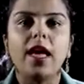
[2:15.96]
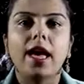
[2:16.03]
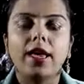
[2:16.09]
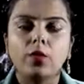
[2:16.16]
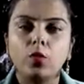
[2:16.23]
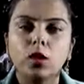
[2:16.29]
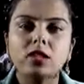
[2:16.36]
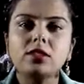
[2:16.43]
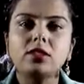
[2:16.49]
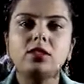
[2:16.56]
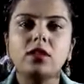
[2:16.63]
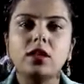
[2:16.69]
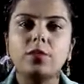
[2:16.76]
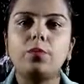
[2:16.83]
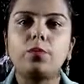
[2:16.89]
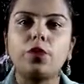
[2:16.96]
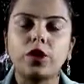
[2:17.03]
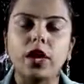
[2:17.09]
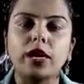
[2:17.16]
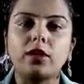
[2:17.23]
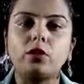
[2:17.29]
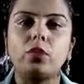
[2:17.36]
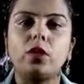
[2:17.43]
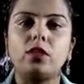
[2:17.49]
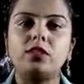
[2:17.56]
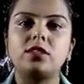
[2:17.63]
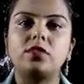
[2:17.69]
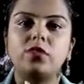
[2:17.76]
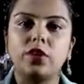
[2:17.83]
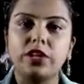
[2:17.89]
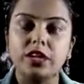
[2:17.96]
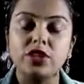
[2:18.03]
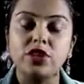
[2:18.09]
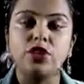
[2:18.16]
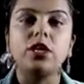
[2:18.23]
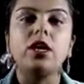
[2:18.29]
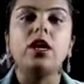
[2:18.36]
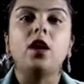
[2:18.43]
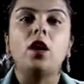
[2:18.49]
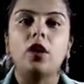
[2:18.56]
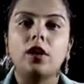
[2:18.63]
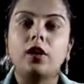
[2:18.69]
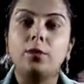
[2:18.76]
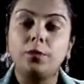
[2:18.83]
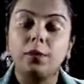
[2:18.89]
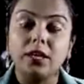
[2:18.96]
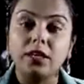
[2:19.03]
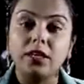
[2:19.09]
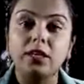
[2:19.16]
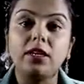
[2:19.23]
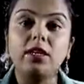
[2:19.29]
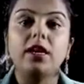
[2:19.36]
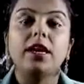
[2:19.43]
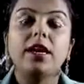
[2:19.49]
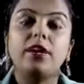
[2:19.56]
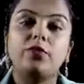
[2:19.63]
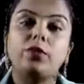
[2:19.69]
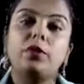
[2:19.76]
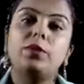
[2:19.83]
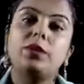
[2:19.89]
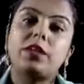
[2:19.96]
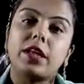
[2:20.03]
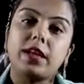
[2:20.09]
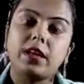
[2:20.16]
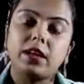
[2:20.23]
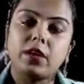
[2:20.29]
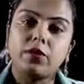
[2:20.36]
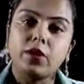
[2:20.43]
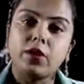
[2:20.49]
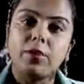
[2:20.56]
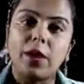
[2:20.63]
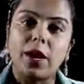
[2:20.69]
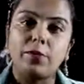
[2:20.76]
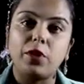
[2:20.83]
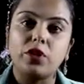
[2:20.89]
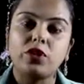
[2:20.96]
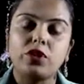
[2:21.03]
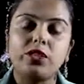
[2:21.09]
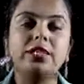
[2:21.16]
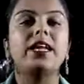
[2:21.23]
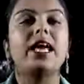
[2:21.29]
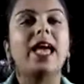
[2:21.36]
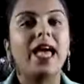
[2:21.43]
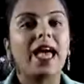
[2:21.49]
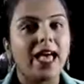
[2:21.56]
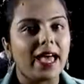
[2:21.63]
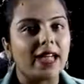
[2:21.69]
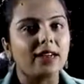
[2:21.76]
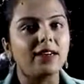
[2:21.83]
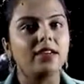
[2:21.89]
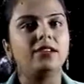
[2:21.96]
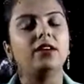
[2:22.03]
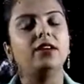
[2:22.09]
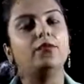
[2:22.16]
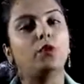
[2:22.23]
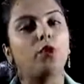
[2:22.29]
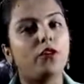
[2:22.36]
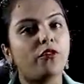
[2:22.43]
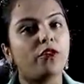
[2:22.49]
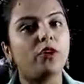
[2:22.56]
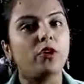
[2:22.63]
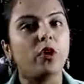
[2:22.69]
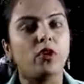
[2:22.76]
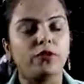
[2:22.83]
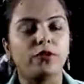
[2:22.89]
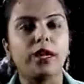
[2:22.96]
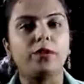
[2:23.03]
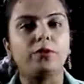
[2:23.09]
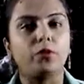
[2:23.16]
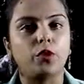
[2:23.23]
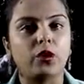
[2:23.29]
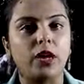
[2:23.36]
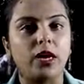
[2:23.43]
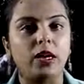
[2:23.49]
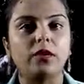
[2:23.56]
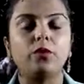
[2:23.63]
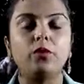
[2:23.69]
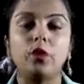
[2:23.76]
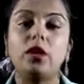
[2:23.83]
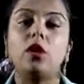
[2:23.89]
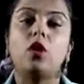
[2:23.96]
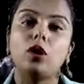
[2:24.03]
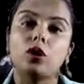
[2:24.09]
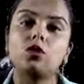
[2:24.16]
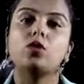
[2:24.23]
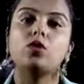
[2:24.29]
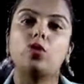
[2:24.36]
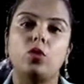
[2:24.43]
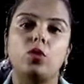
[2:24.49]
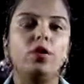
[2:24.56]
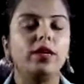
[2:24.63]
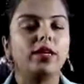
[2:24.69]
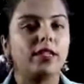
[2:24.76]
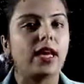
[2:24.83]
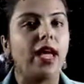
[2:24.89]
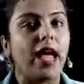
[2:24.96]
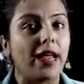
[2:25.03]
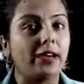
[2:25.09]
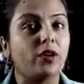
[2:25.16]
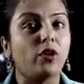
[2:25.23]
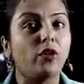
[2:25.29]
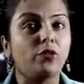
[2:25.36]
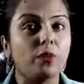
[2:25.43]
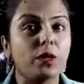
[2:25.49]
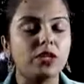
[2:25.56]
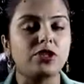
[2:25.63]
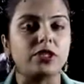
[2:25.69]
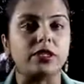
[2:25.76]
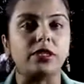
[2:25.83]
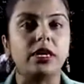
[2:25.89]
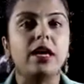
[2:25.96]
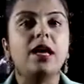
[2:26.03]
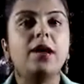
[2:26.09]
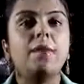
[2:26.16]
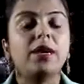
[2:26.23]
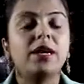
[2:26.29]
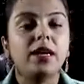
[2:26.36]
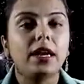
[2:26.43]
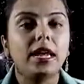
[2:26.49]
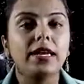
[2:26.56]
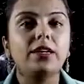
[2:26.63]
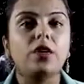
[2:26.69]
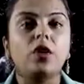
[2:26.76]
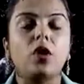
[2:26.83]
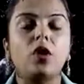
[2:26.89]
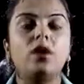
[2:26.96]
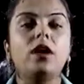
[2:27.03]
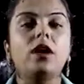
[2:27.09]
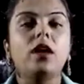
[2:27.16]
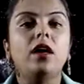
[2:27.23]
and once the product was finished or completed, it will be taken away by merchant and the profit of that product will also go in the hand of merchant. But later on,